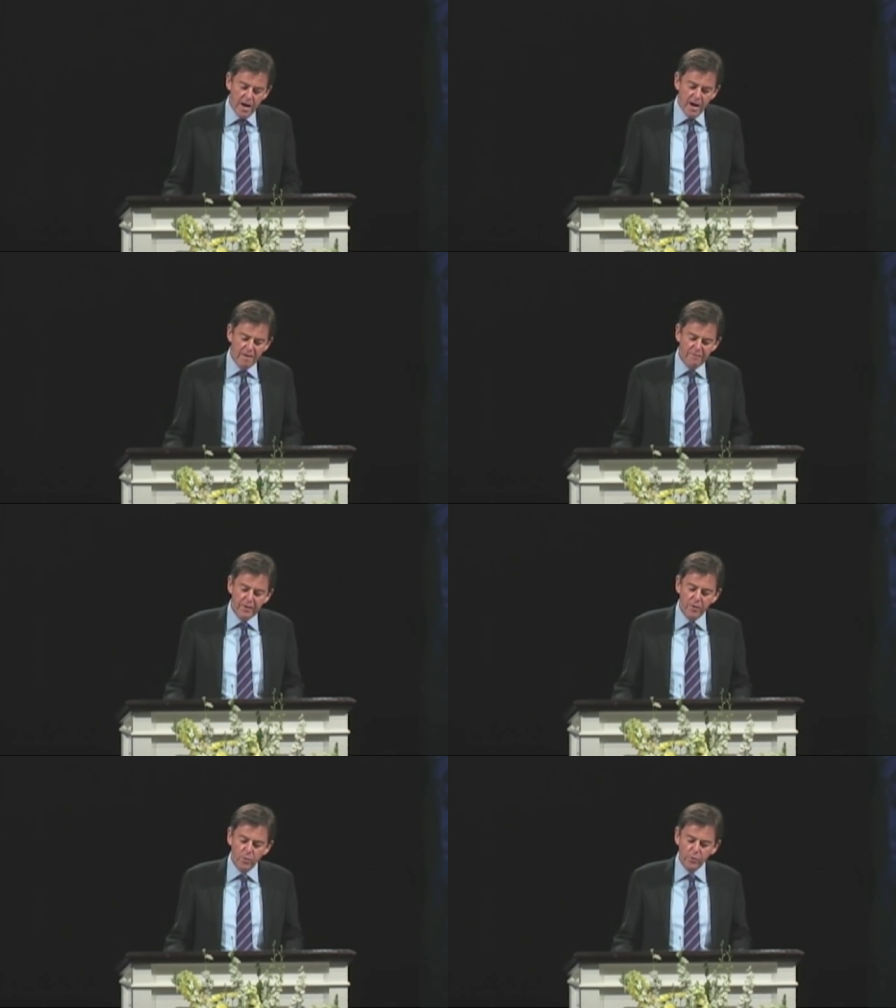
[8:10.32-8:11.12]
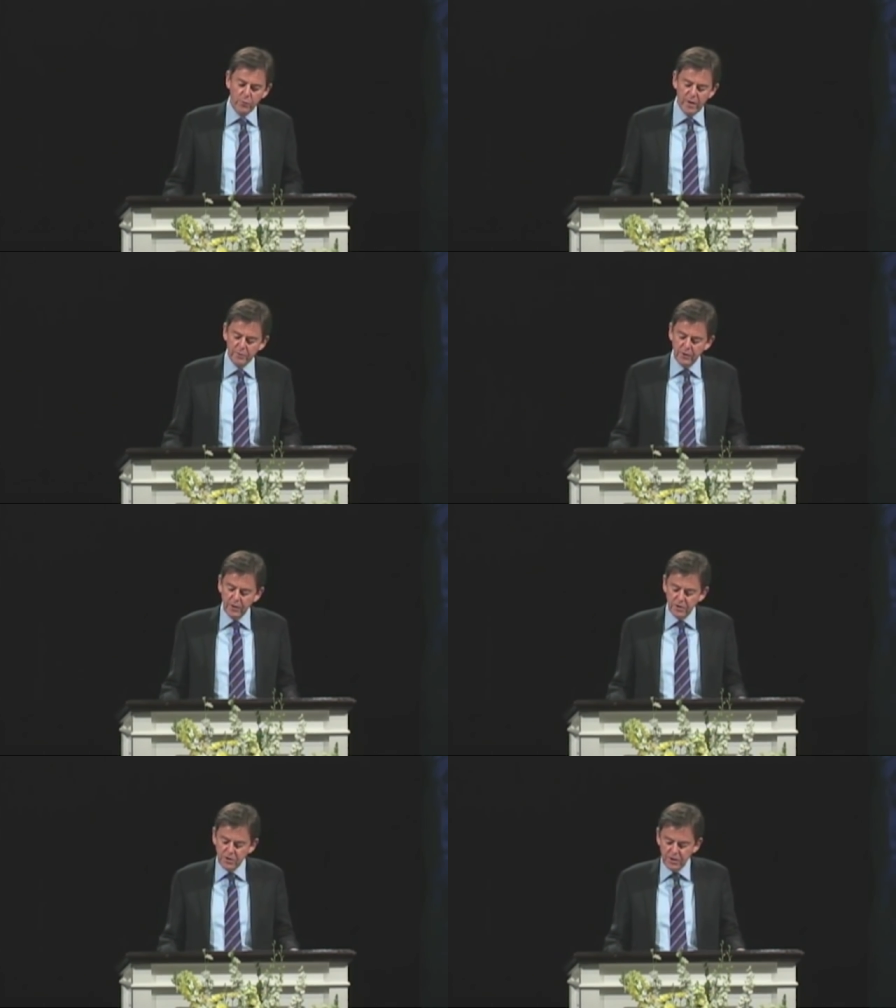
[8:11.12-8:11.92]
I find it worthwhile to
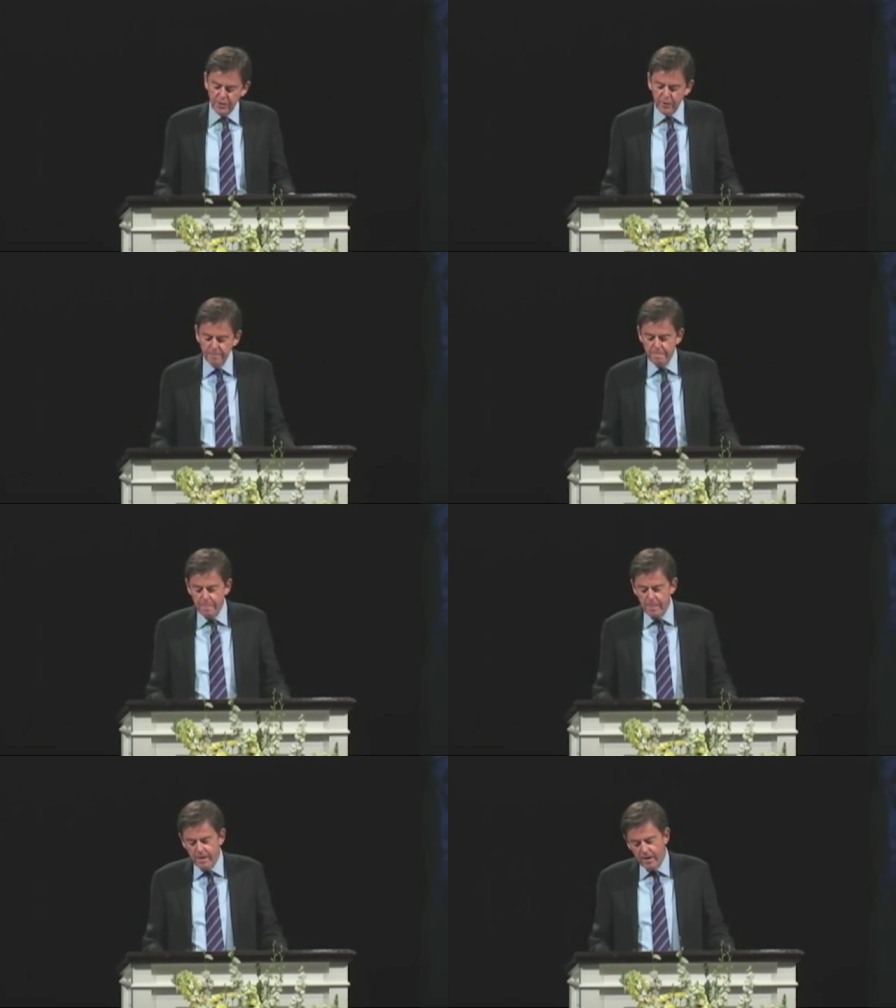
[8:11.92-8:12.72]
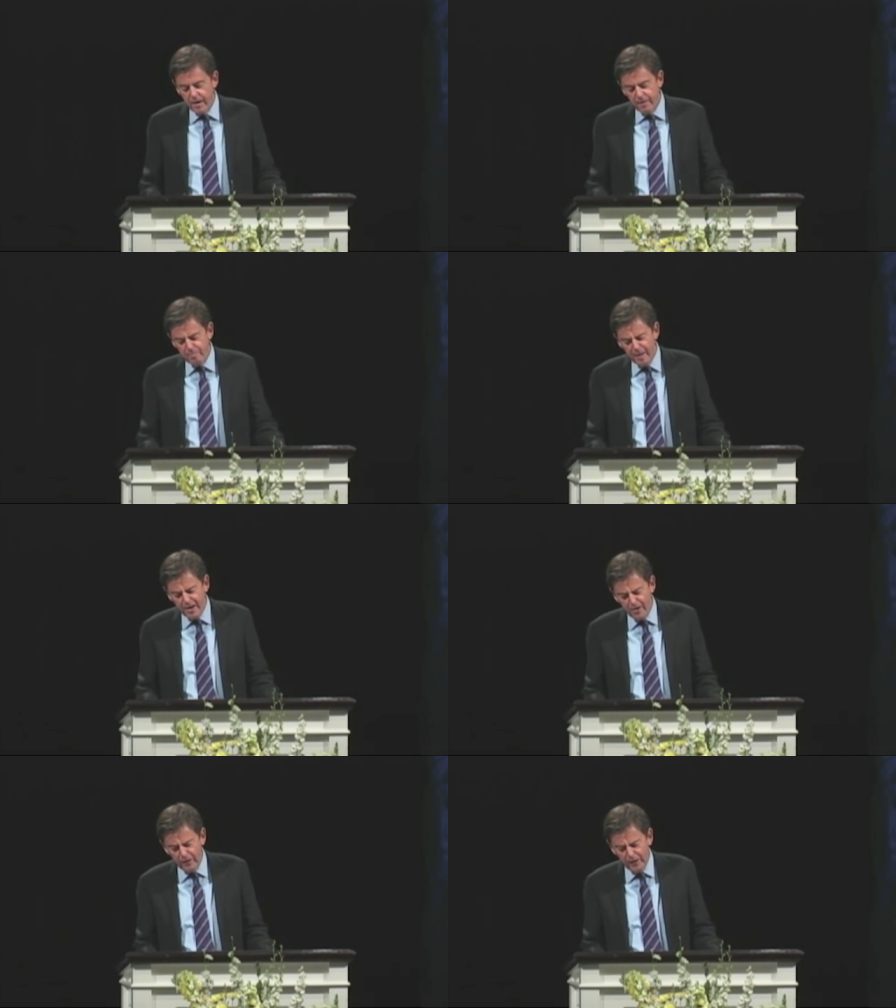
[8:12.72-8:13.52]
consider uh, the
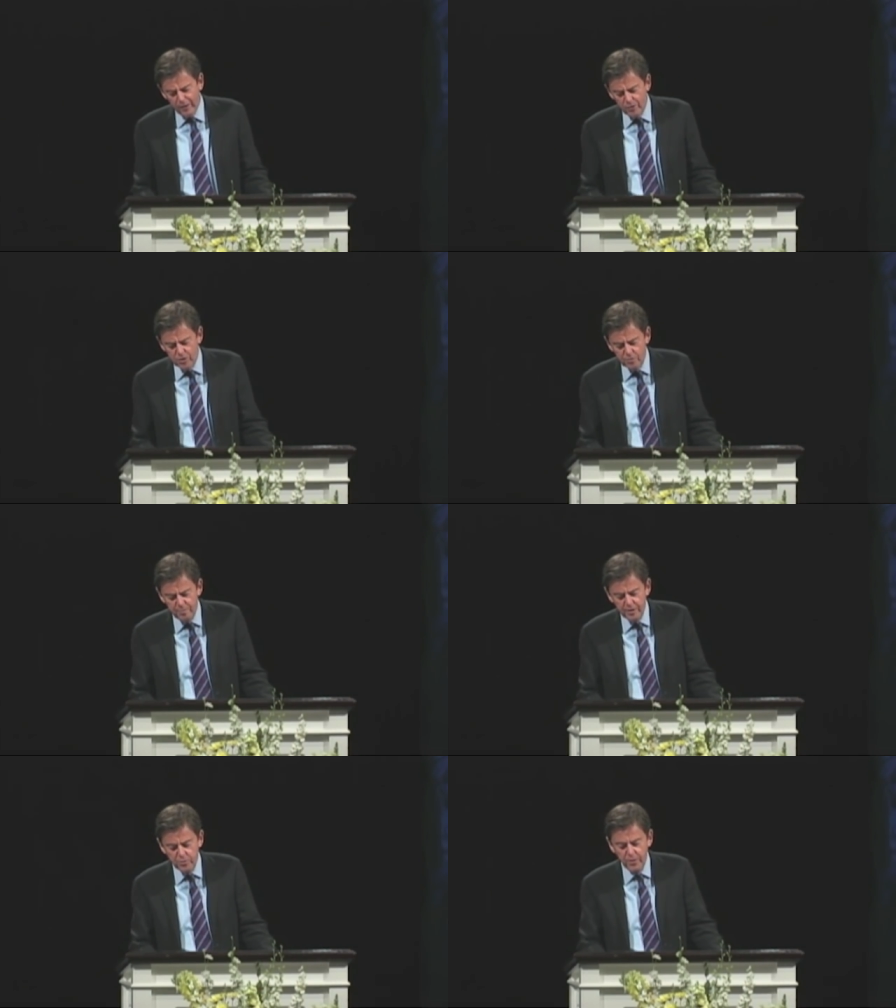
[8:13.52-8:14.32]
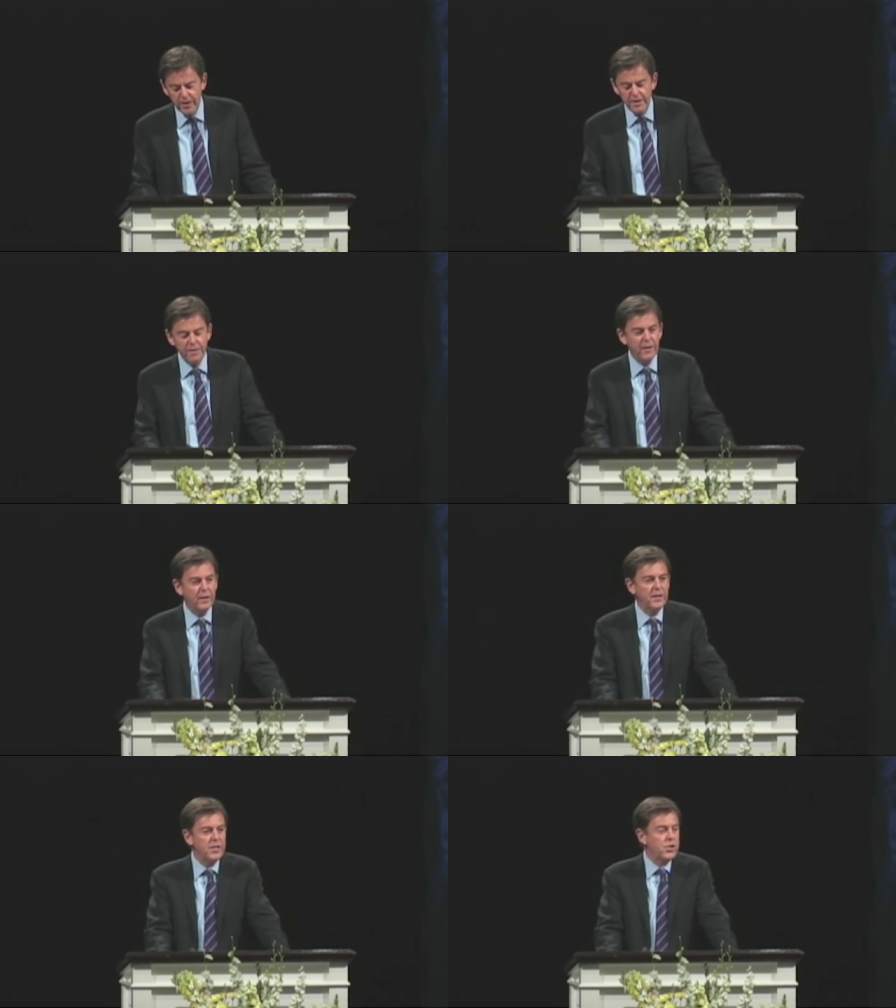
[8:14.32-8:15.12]
parallels between the
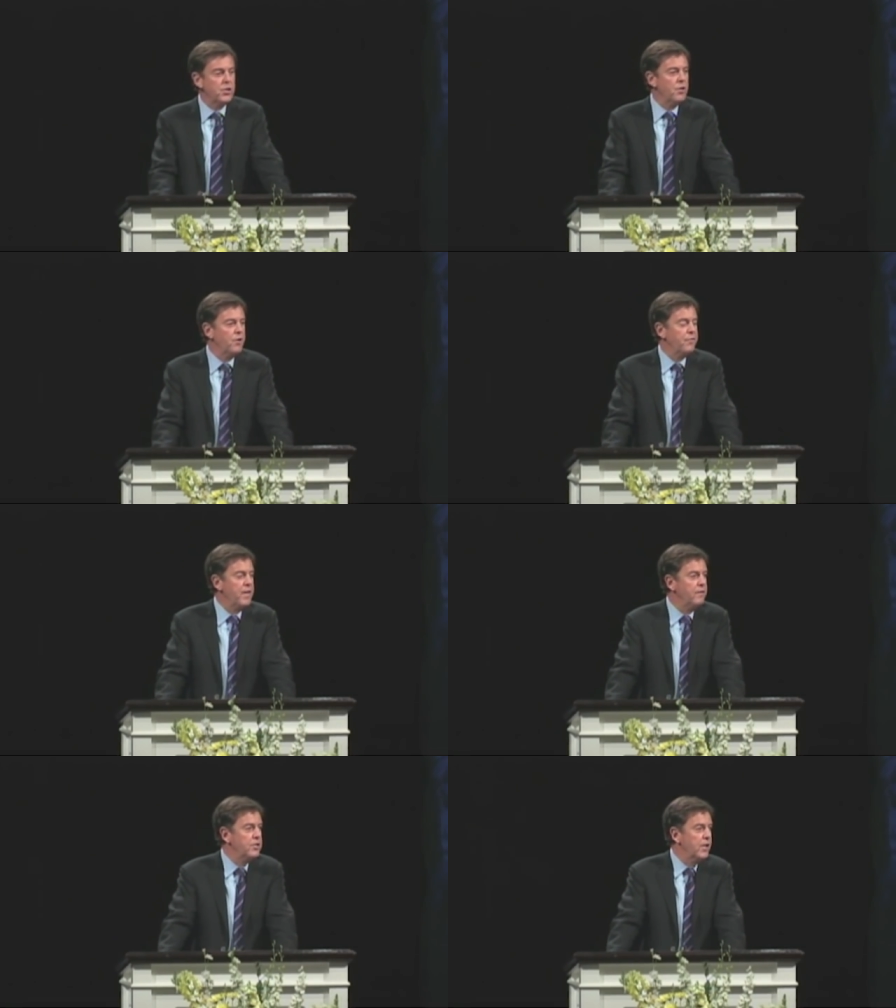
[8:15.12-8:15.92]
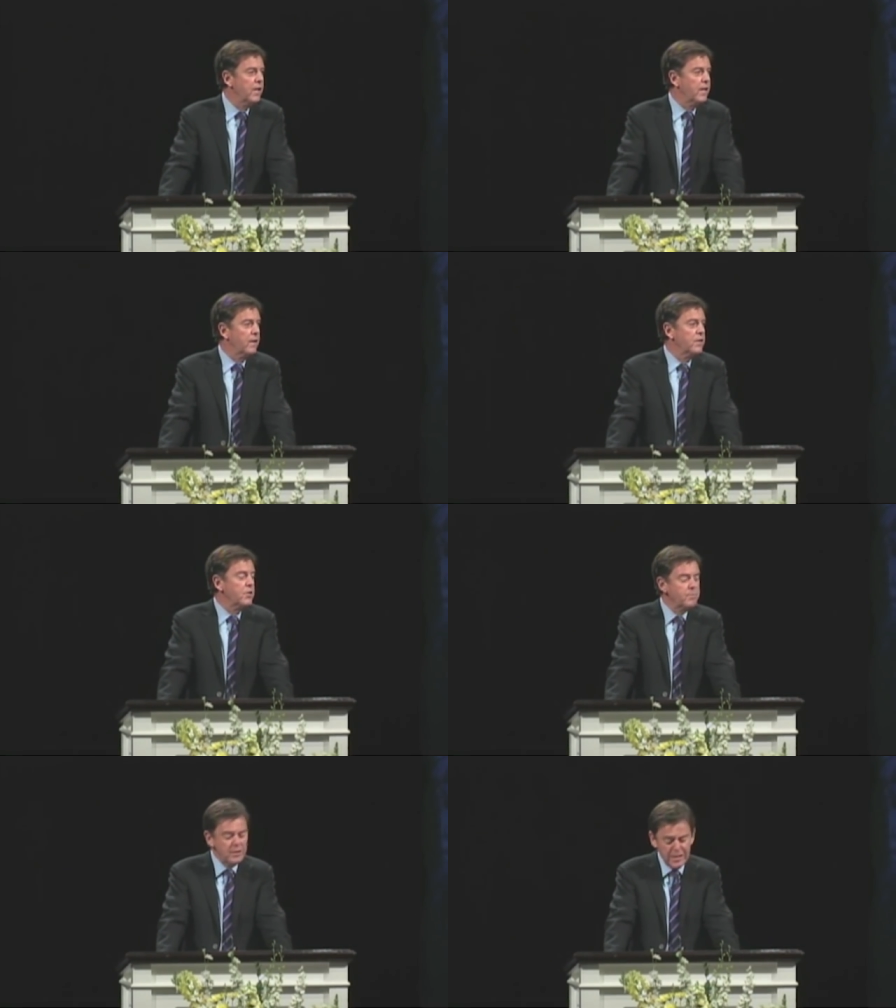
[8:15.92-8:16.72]
condition of
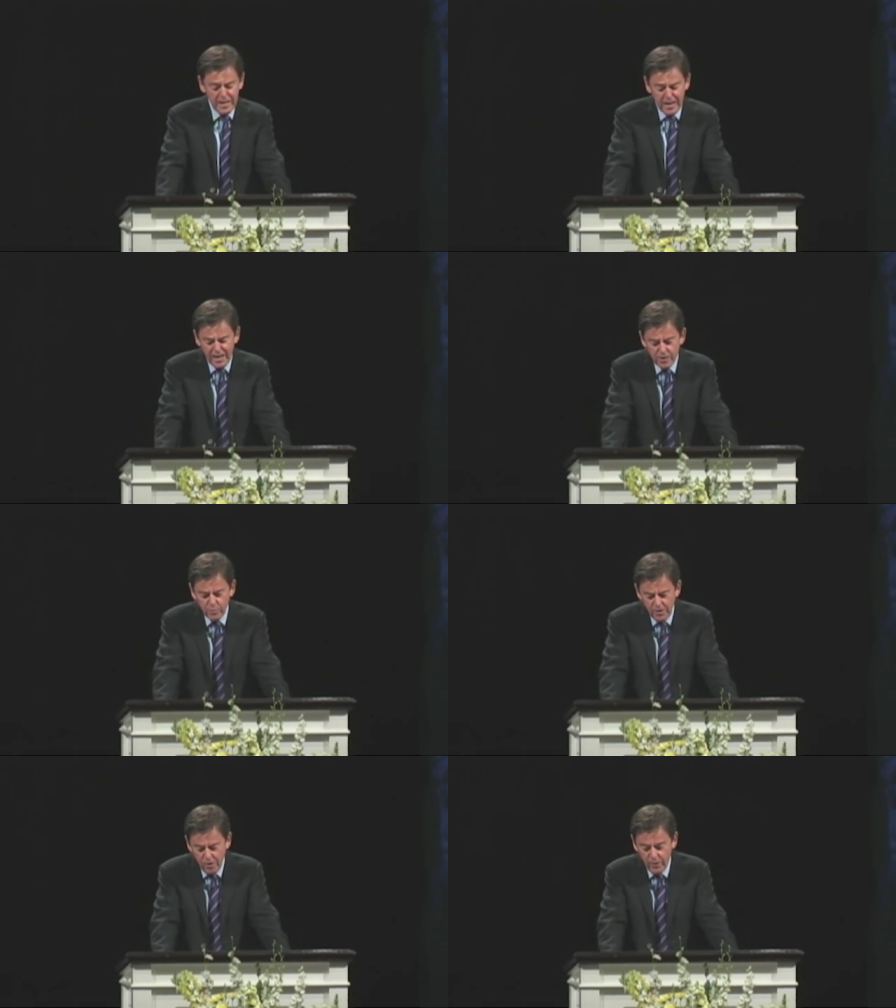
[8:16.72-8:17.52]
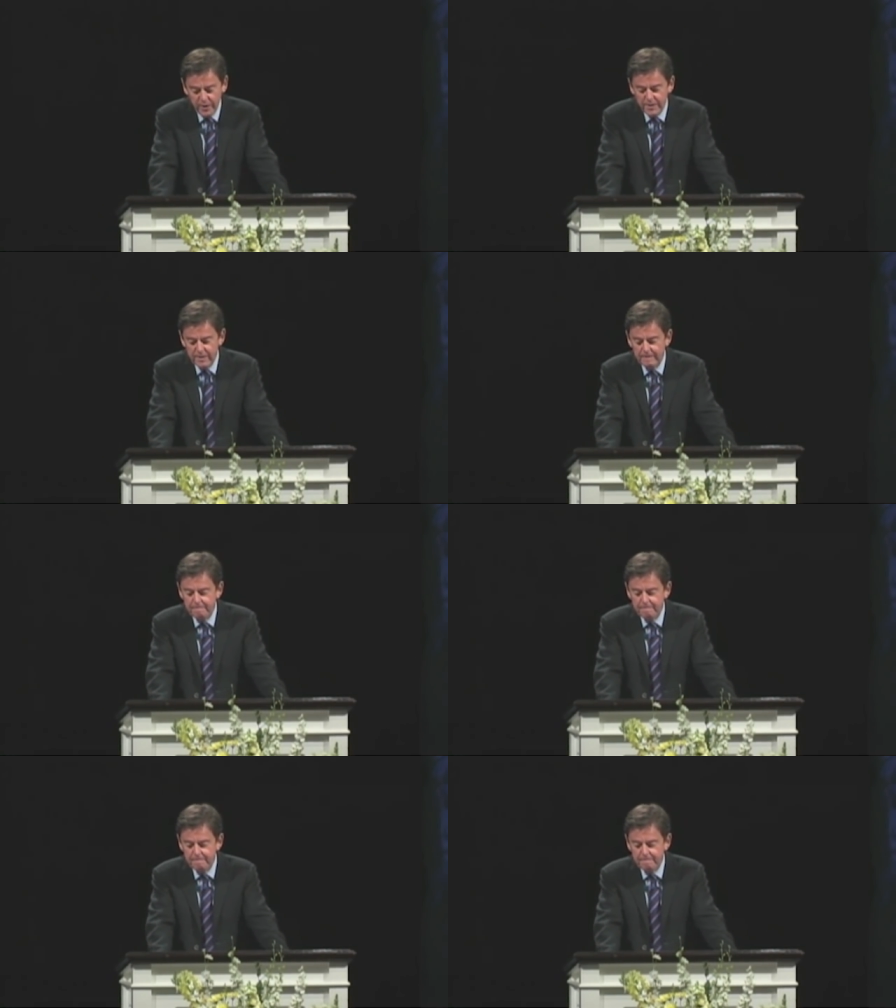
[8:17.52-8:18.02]
evangelicalism today as we know it